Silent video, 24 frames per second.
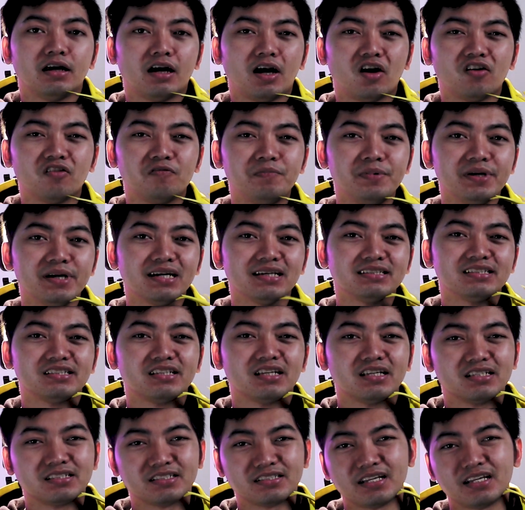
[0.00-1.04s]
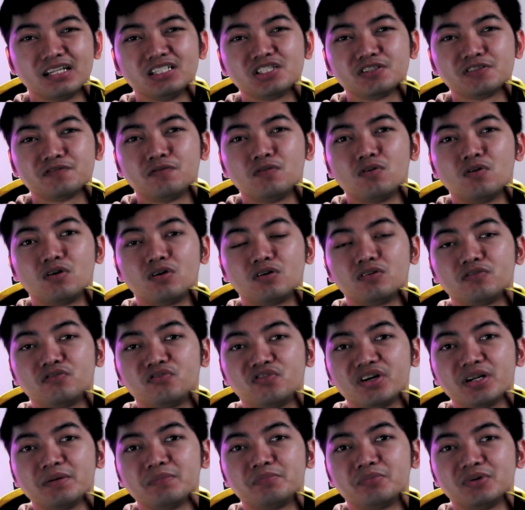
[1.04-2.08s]
FPS stands for
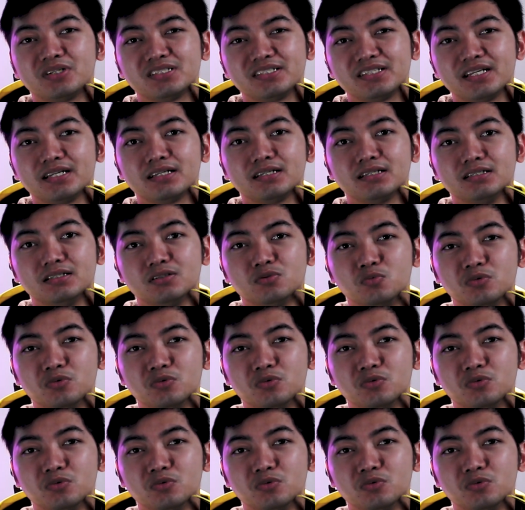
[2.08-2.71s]
frame per second,